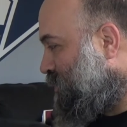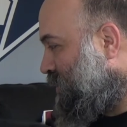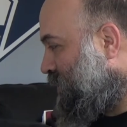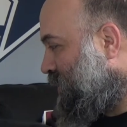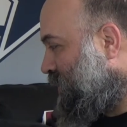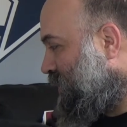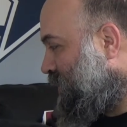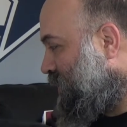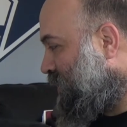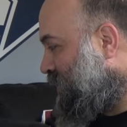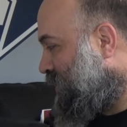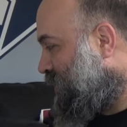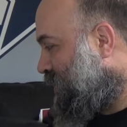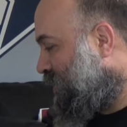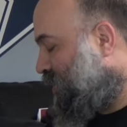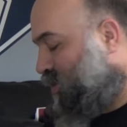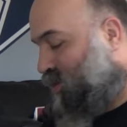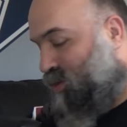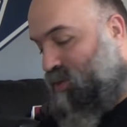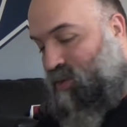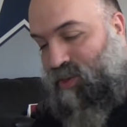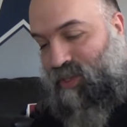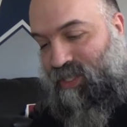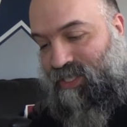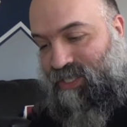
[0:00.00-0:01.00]
be a
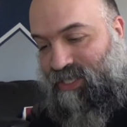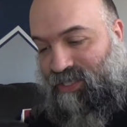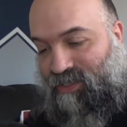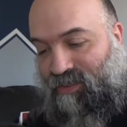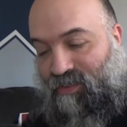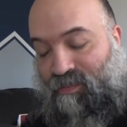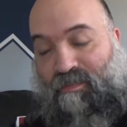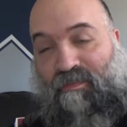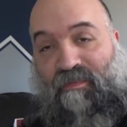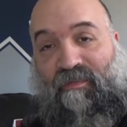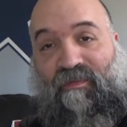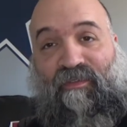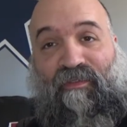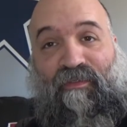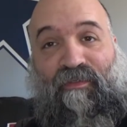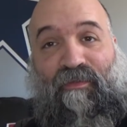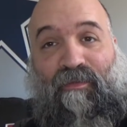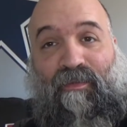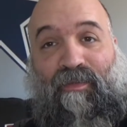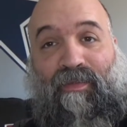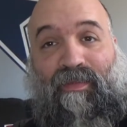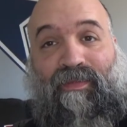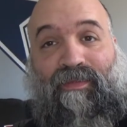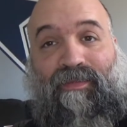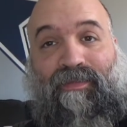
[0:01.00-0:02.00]
good
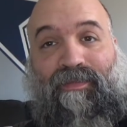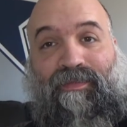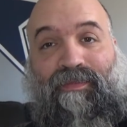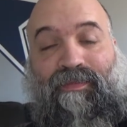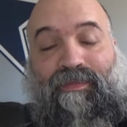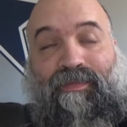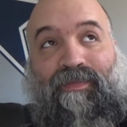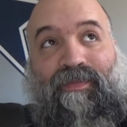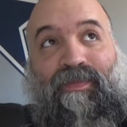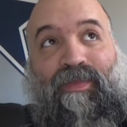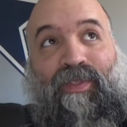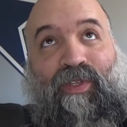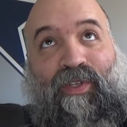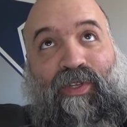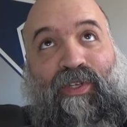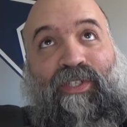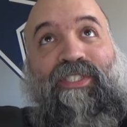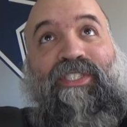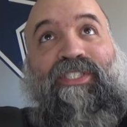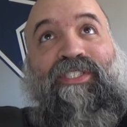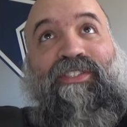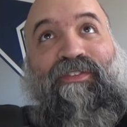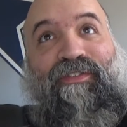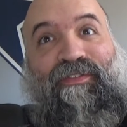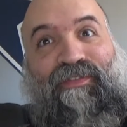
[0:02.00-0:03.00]

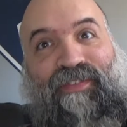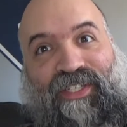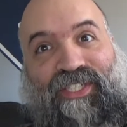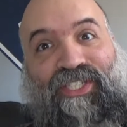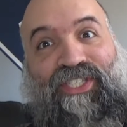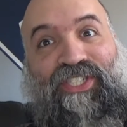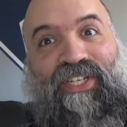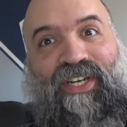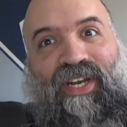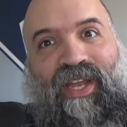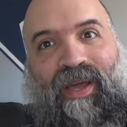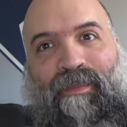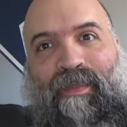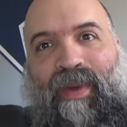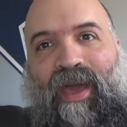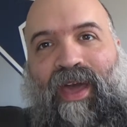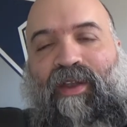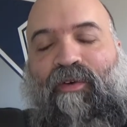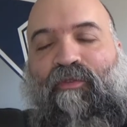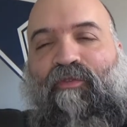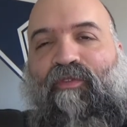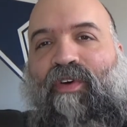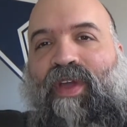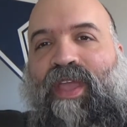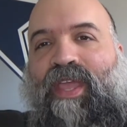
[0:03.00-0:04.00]
sufficient
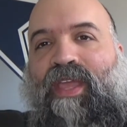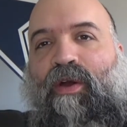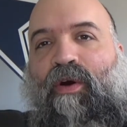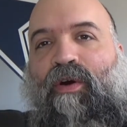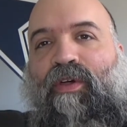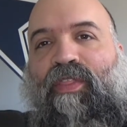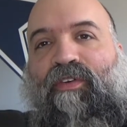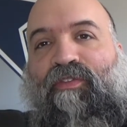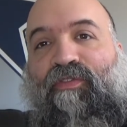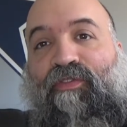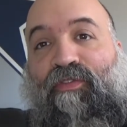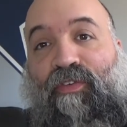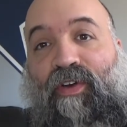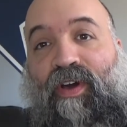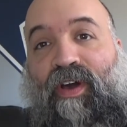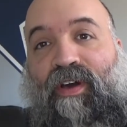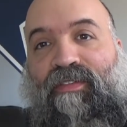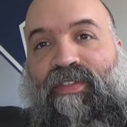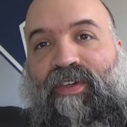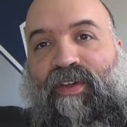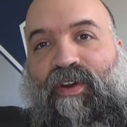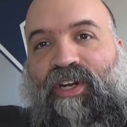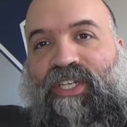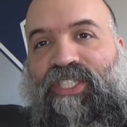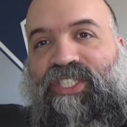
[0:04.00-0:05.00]
amount of weight on the front of
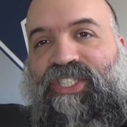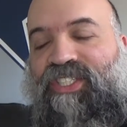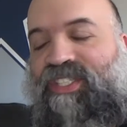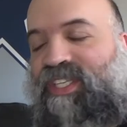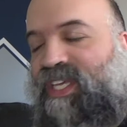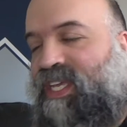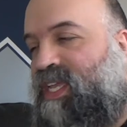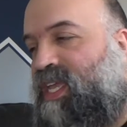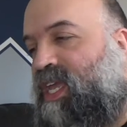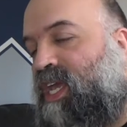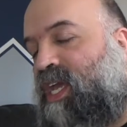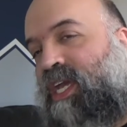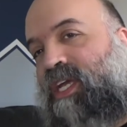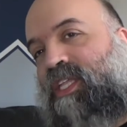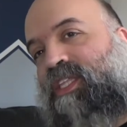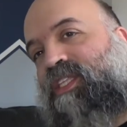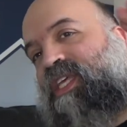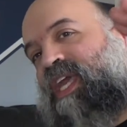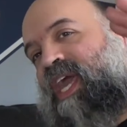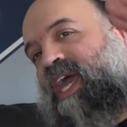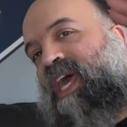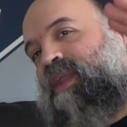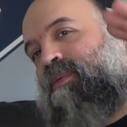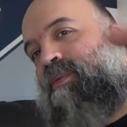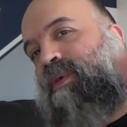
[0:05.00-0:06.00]
the RGT
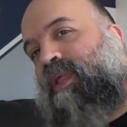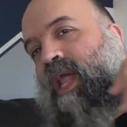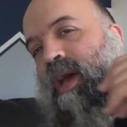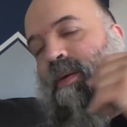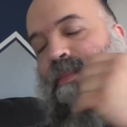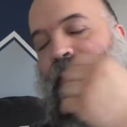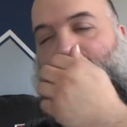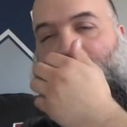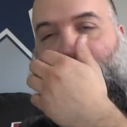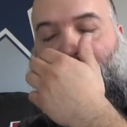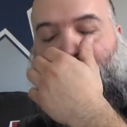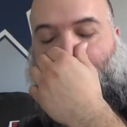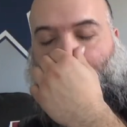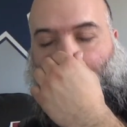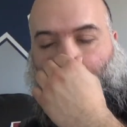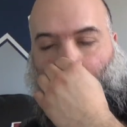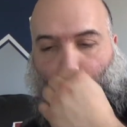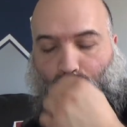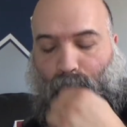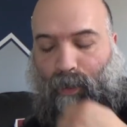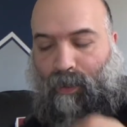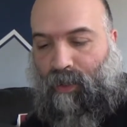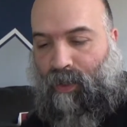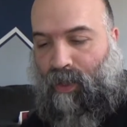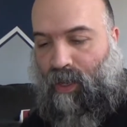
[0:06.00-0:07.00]
to end up climbing up that
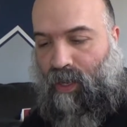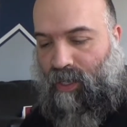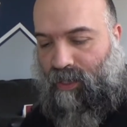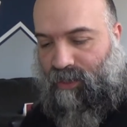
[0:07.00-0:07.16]
boulder.